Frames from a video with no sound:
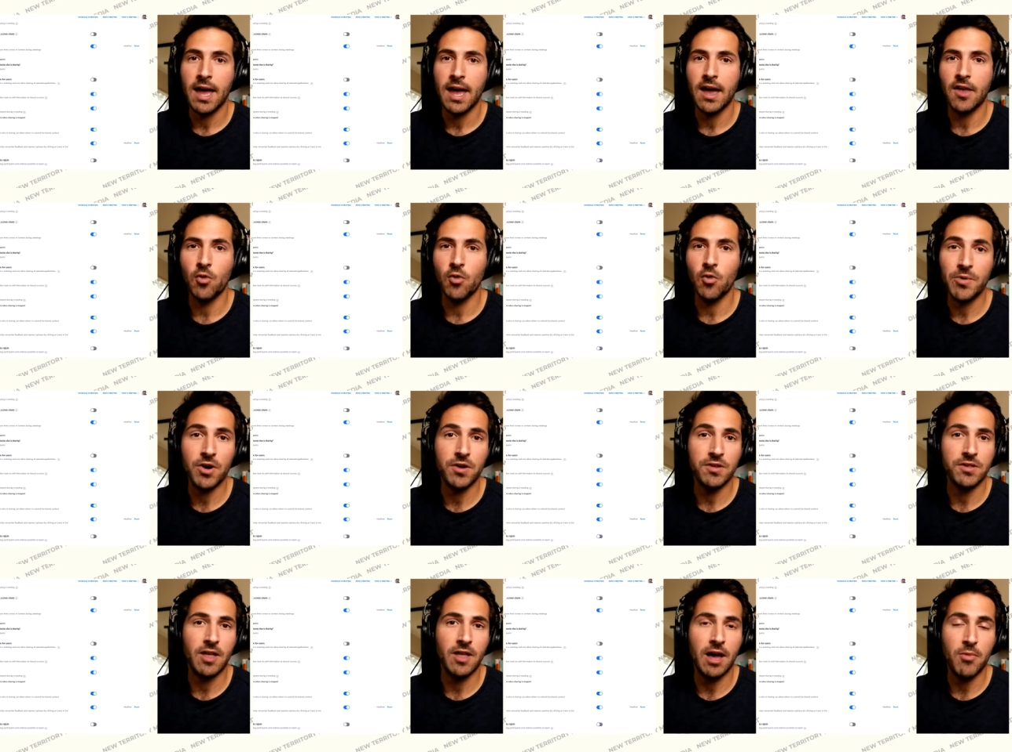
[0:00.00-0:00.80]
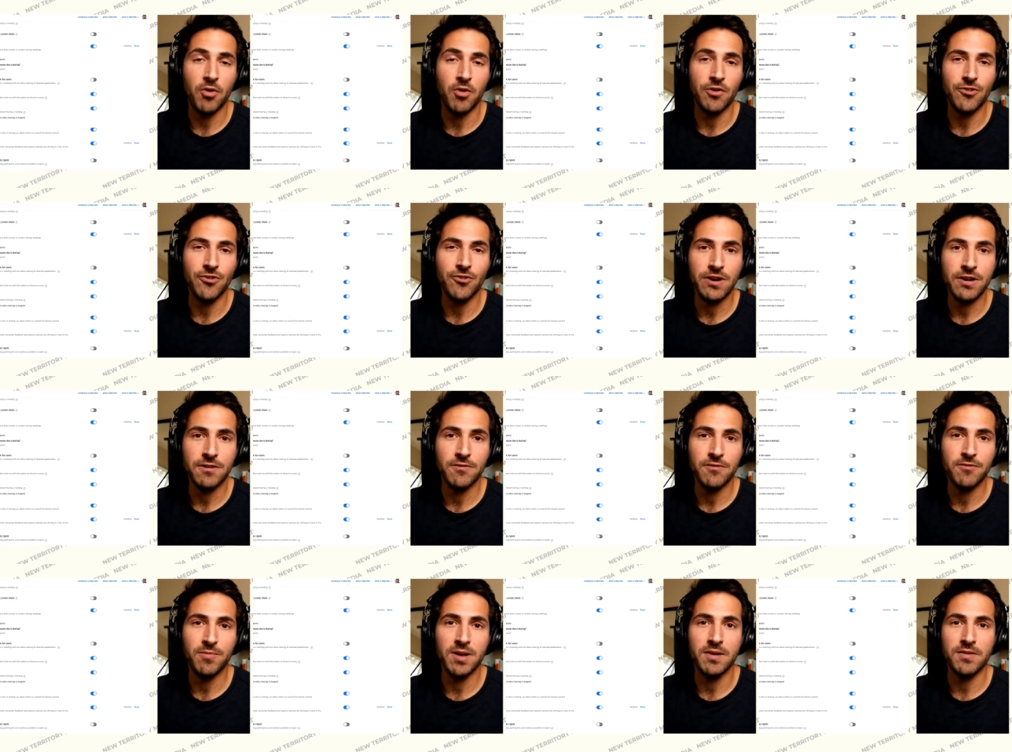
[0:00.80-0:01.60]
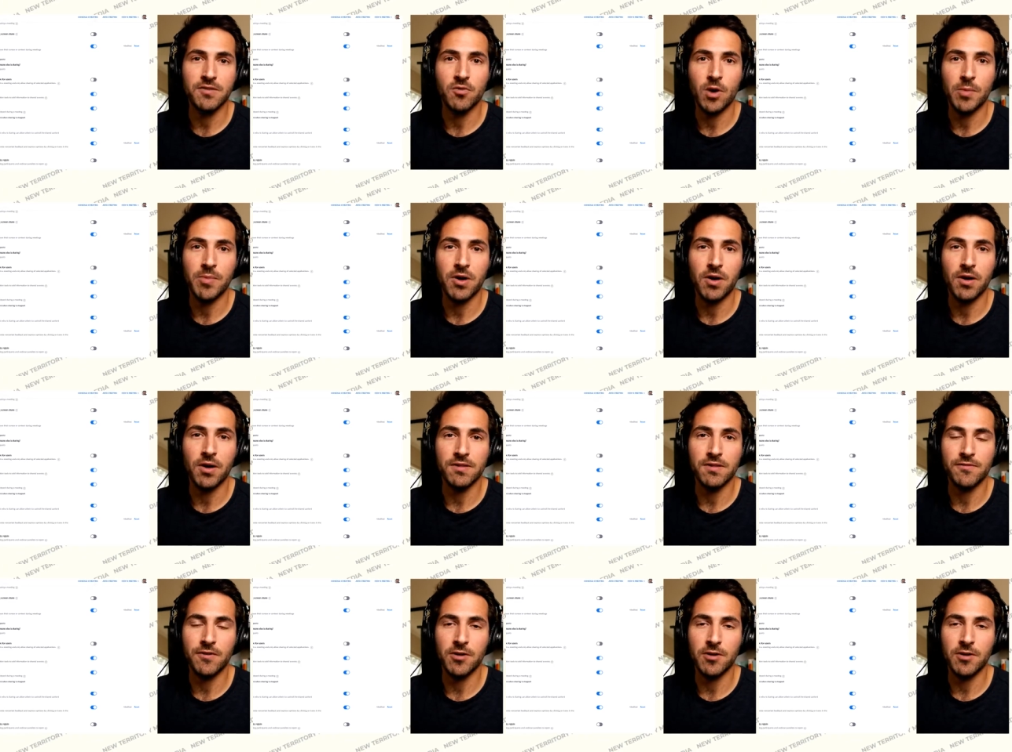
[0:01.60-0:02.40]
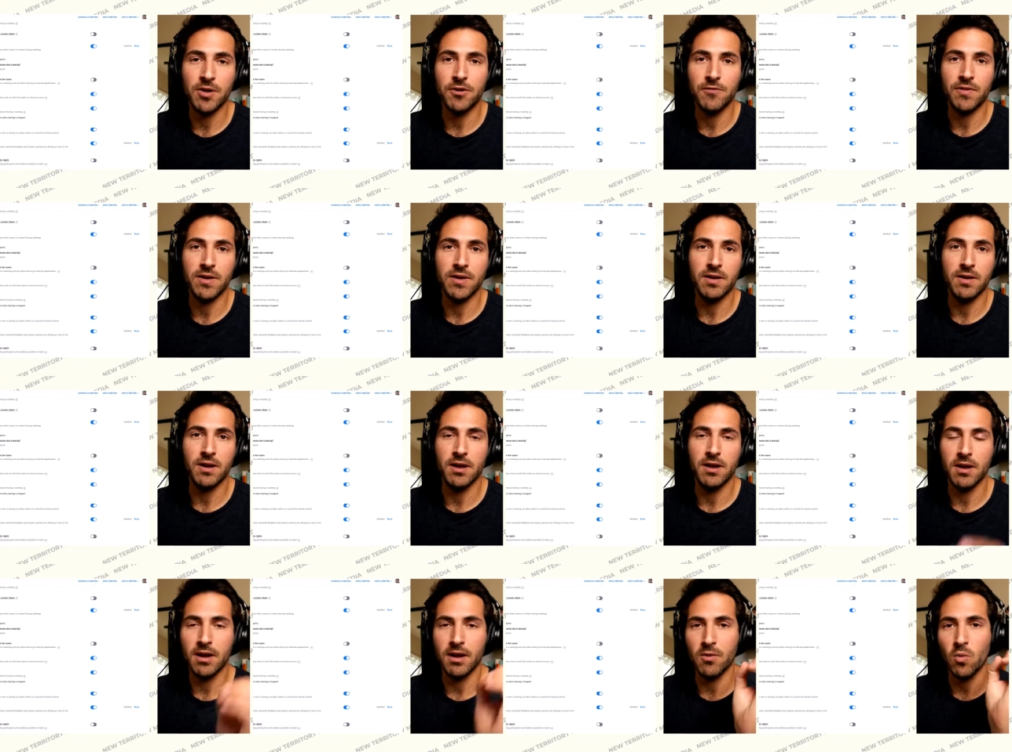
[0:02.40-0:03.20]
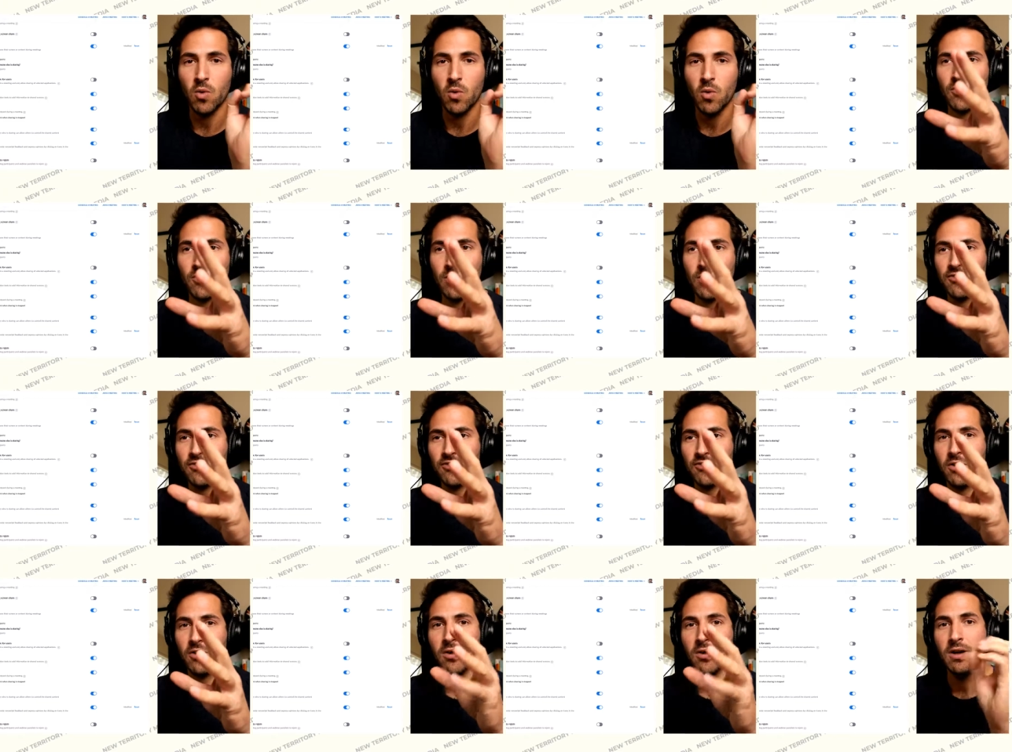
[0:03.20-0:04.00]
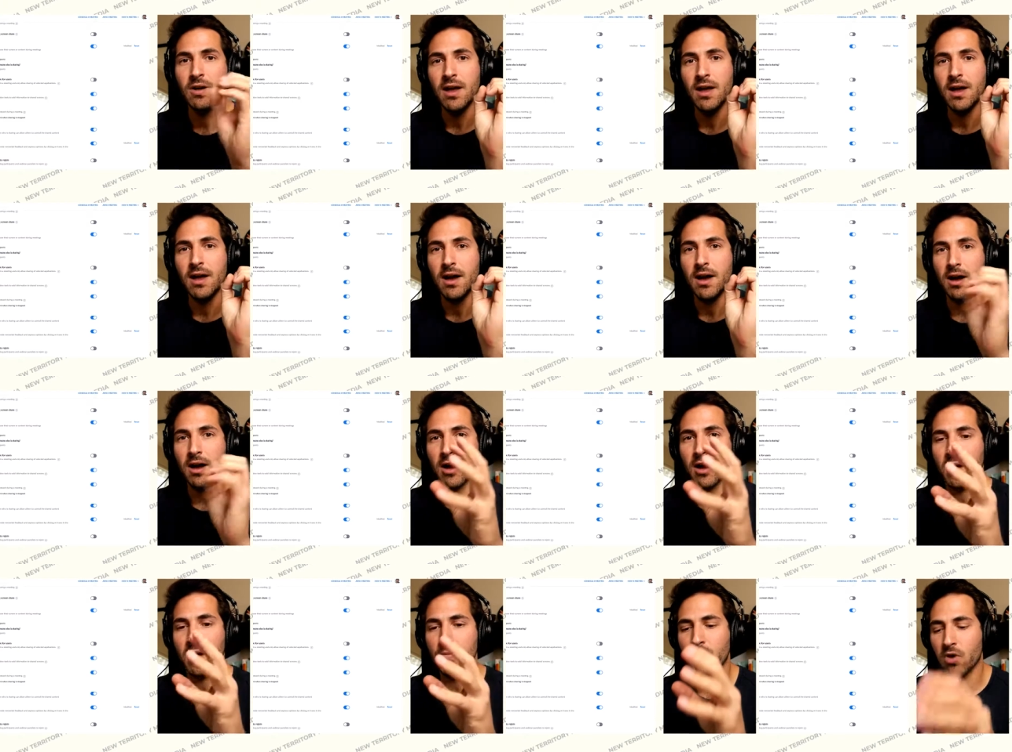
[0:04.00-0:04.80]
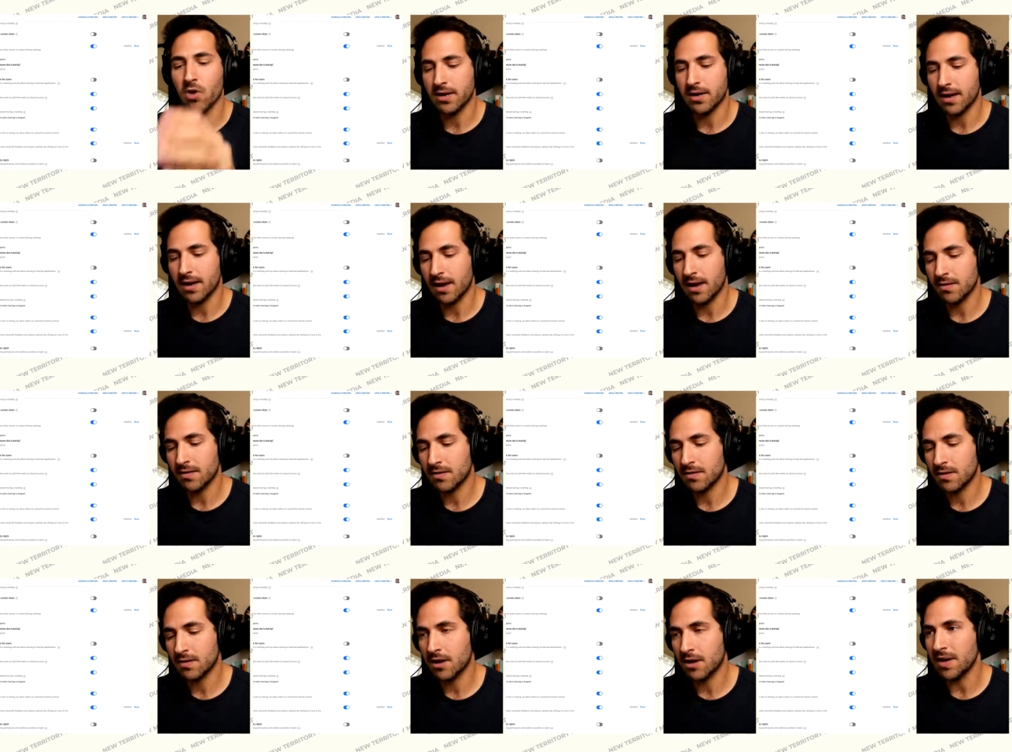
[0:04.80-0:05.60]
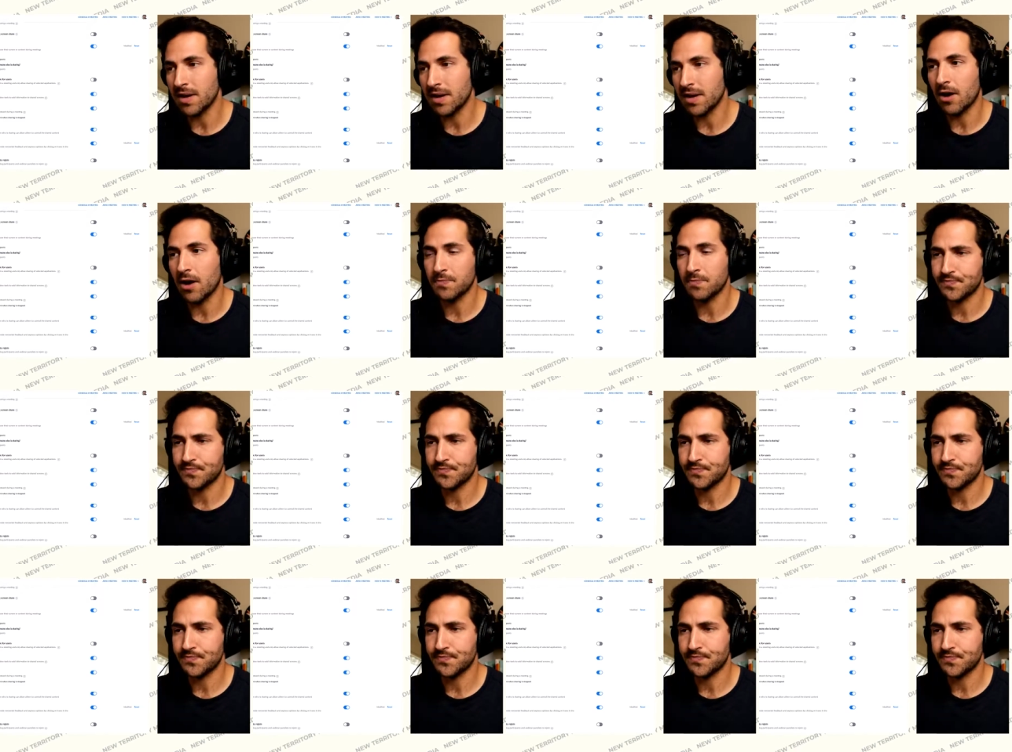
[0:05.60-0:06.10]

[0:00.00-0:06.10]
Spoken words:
and the webinar is a lot more restrictive because the webinar is very much of a one-directional broadcast coming out,